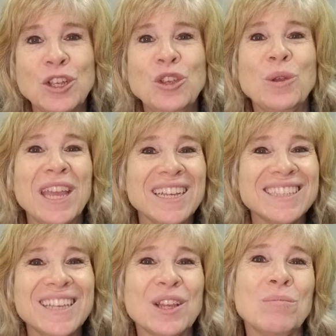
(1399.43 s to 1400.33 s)
you can't
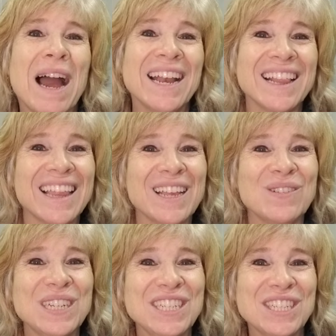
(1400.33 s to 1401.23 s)
see their body
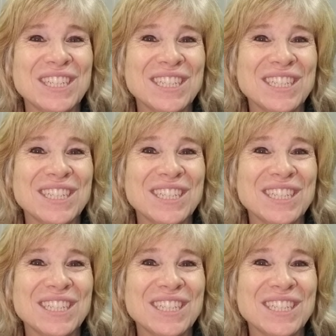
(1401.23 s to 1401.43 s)
language.